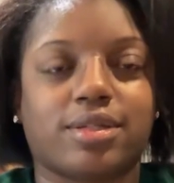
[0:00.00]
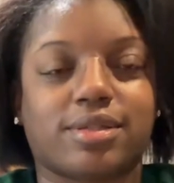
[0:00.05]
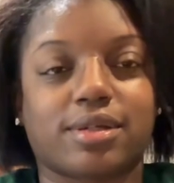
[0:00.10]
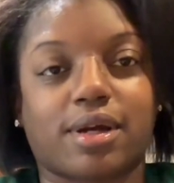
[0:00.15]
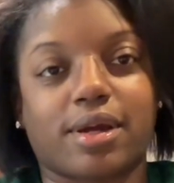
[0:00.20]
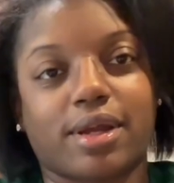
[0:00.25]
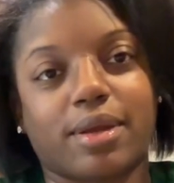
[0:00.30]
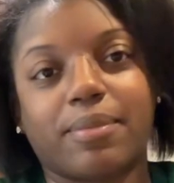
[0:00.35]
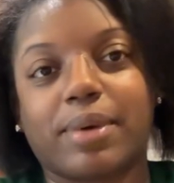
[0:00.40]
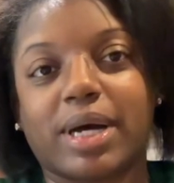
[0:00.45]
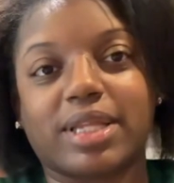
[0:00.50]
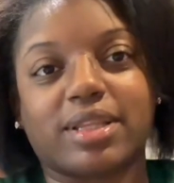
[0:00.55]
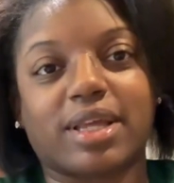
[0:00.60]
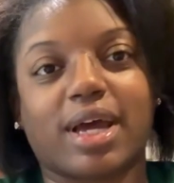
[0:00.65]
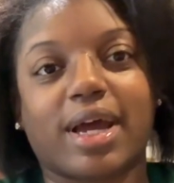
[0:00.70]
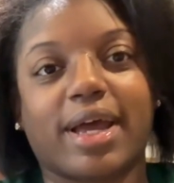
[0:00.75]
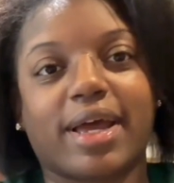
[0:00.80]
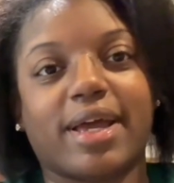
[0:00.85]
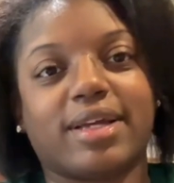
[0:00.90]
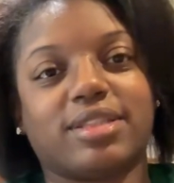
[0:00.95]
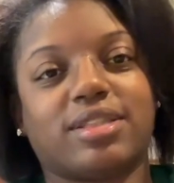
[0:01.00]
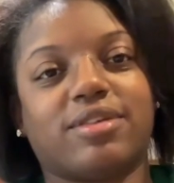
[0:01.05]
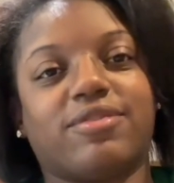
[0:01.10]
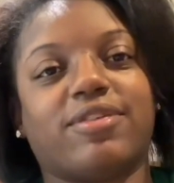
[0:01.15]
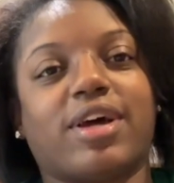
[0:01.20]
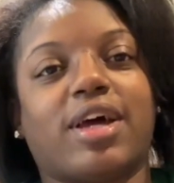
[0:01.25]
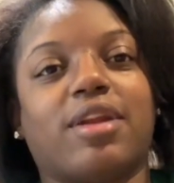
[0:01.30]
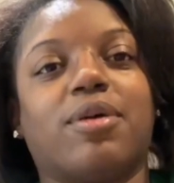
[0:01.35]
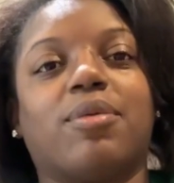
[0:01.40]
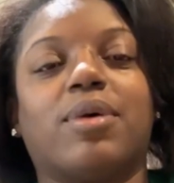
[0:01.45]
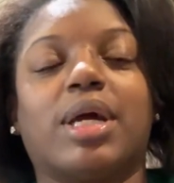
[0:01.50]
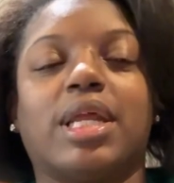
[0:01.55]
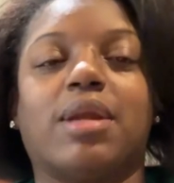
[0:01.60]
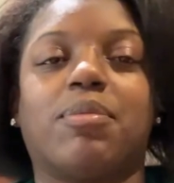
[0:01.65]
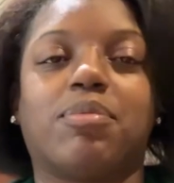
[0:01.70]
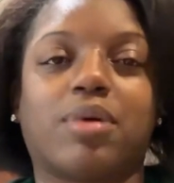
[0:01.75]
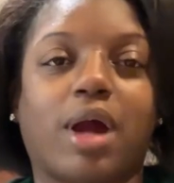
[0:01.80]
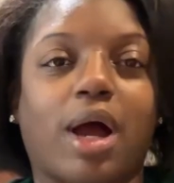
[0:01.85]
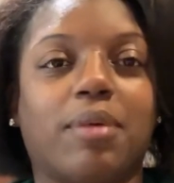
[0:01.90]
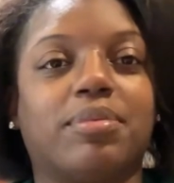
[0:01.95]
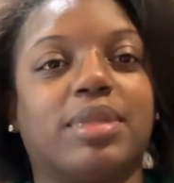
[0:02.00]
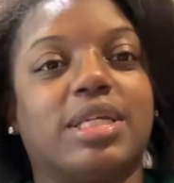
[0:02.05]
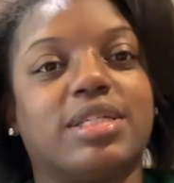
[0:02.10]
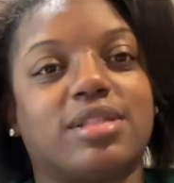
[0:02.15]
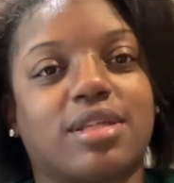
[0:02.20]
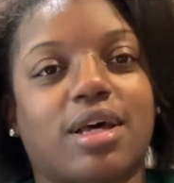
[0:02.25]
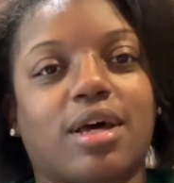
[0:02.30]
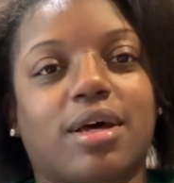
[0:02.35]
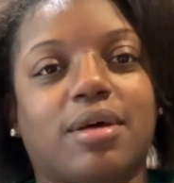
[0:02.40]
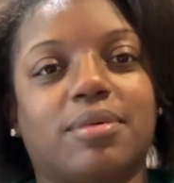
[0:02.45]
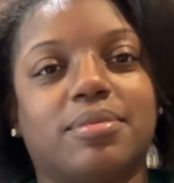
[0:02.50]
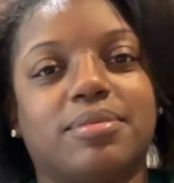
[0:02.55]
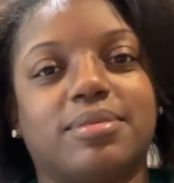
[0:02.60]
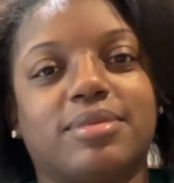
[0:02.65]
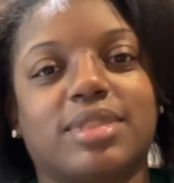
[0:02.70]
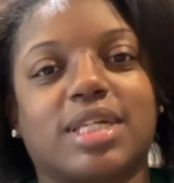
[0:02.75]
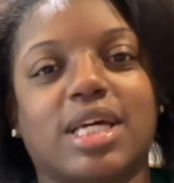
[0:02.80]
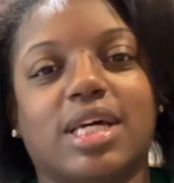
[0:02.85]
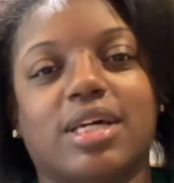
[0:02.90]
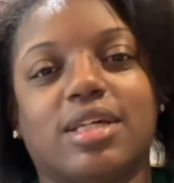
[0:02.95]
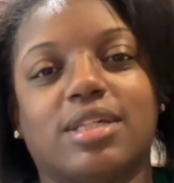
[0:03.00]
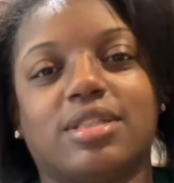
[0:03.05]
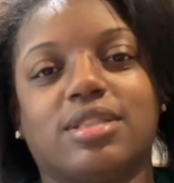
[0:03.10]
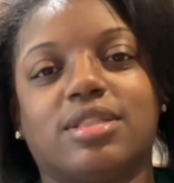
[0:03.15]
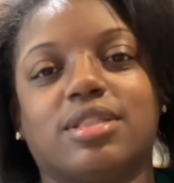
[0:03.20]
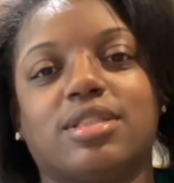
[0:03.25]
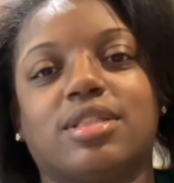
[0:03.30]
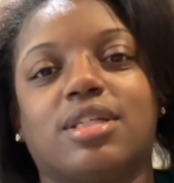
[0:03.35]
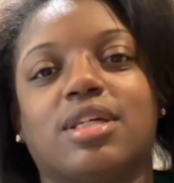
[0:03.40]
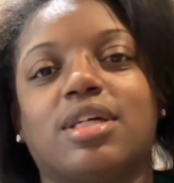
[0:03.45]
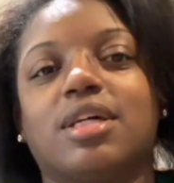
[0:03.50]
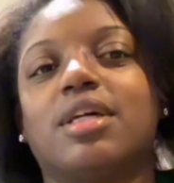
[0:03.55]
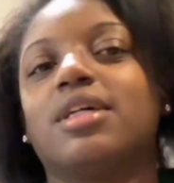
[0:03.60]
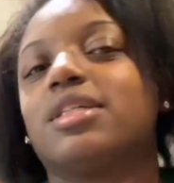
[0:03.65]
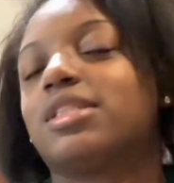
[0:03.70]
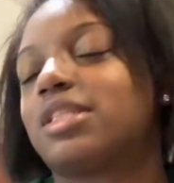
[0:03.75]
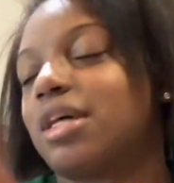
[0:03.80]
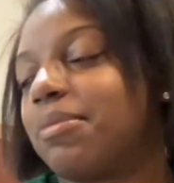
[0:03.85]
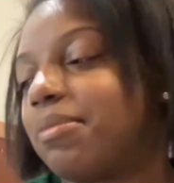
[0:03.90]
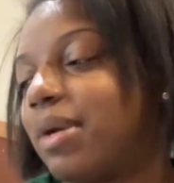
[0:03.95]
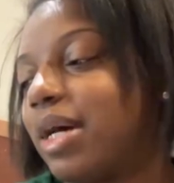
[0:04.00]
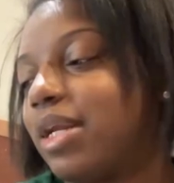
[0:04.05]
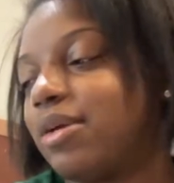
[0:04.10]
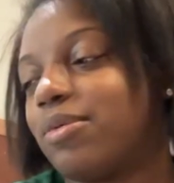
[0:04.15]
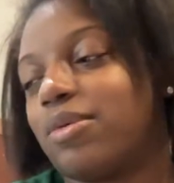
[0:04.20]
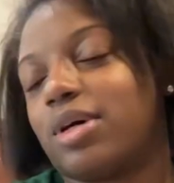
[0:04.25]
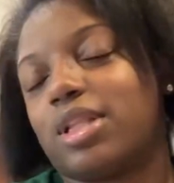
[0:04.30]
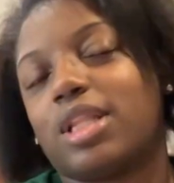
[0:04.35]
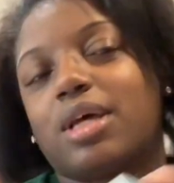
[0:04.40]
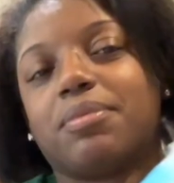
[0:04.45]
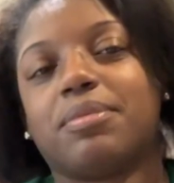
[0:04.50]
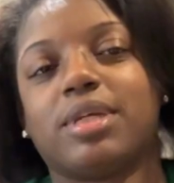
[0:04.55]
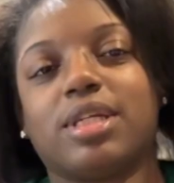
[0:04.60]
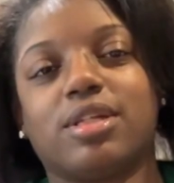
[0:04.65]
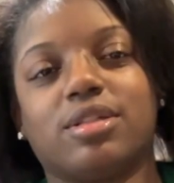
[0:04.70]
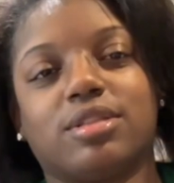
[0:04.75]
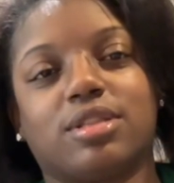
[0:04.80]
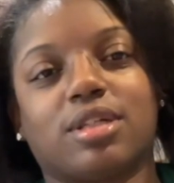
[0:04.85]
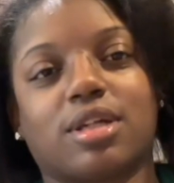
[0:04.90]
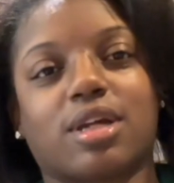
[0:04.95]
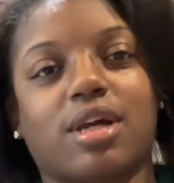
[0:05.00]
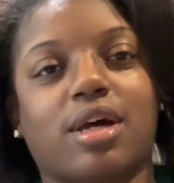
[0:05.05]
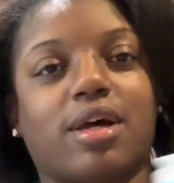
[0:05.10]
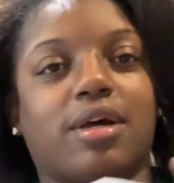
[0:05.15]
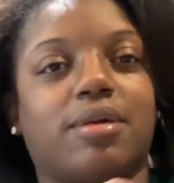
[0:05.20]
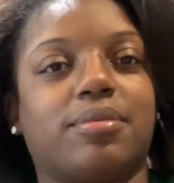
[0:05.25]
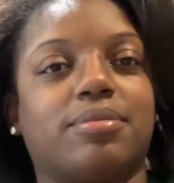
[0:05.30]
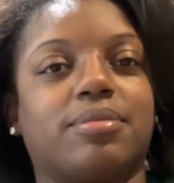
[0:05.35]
Sorry about that. I had to find a way to prop this up because somebody won't let me use their cup.